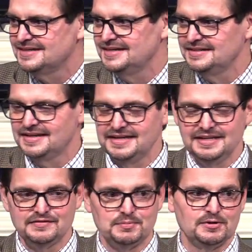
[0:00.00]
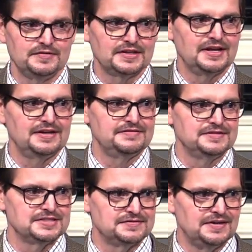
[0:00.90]
right, that he lived a perfect life,
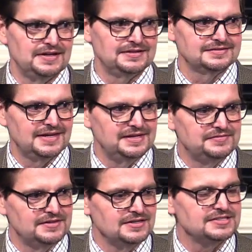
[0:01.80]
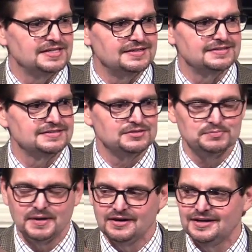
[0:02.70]
first of all, died for our sins,
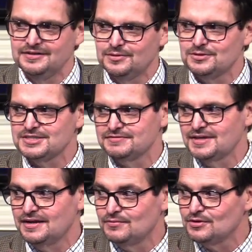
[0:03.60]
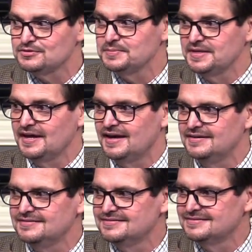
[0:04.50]
was buried, rose, and rose from the
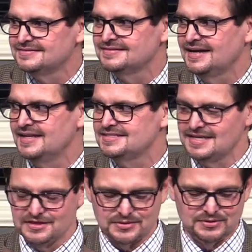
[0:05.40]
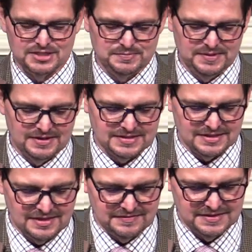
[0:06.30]
dead, and sent the Holy Spirit
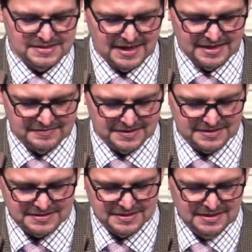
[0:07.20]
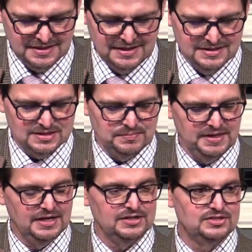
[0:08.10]
to live inside of us. So
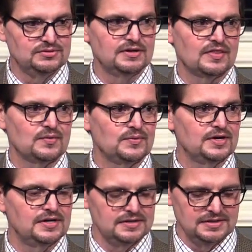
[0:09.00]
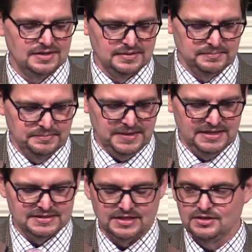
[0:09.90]
being a doer of the word
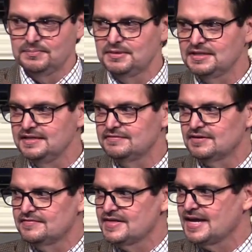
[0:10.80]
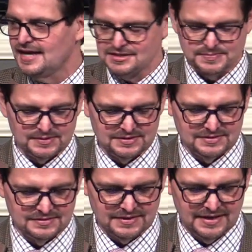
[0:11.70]
means that you're a believer of the
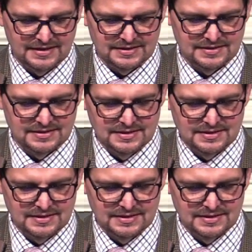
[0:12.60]
gospel, right?